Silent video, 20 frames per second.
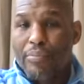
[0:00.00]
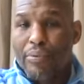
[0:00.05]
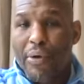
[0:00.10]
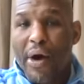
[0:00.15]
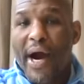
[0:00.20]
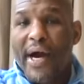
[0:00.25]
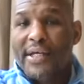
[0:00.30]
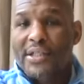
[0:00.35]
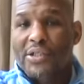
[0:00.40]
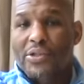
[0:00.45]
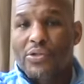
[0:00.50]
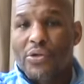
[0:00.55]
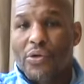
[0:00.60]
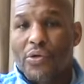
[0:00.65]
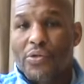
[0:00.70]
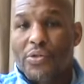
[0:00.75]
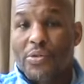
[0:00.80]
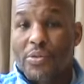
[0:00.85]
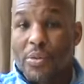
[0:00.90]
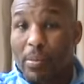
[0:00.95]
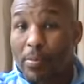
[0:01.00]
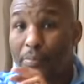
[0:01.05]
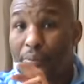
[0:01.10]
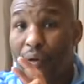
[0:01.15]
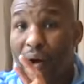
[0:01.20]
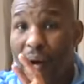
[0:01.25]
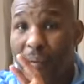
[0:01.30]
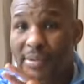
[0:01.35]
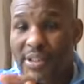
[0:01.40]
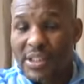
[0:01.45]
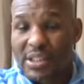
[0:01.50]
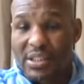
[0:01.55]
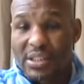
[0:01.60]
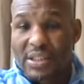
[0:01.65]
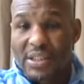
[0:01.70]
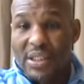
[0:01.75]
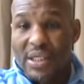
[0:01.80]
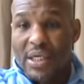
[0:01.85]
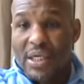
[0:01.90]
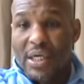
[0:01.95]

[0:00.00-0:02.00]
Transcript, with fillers: prior to those promises.